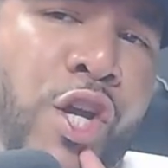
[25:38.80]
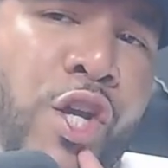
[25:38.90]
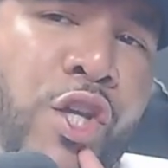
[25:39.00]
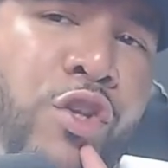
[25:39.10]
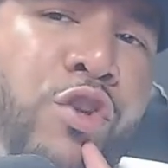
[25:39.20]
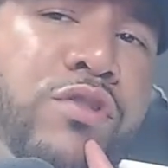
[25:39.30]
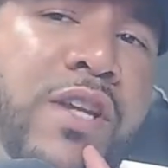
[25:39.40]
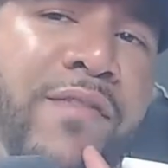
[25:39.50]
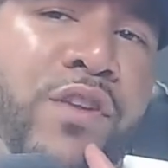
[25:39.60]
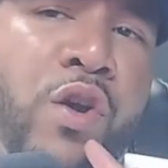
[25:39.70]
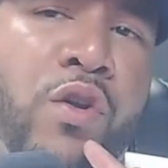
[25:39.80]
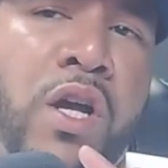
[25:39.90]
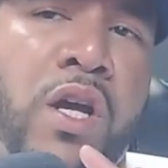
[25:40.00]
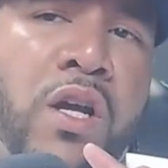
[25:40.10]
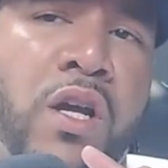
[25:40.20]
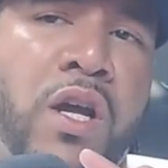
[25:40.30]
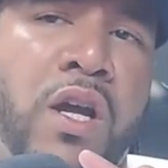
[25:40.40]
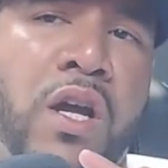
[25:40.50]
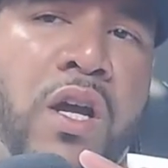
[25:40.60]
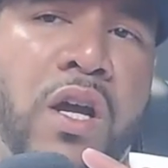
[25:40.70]
You used to have to go to
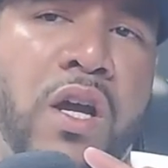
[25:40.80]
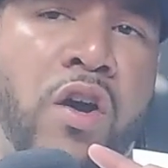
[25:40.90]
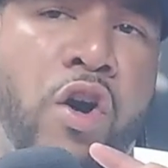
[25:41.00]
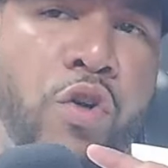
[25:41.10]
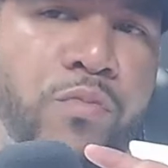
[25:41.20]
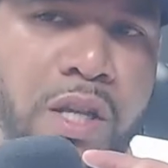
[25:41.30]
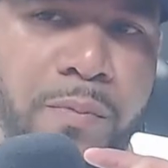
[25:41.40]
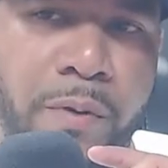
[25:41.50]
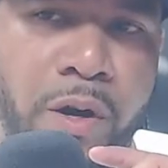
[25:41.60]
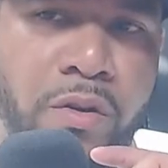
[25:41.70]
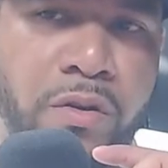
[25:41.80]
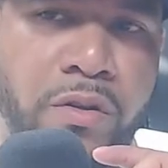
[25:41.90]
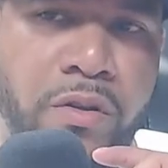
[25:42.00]
Home Depot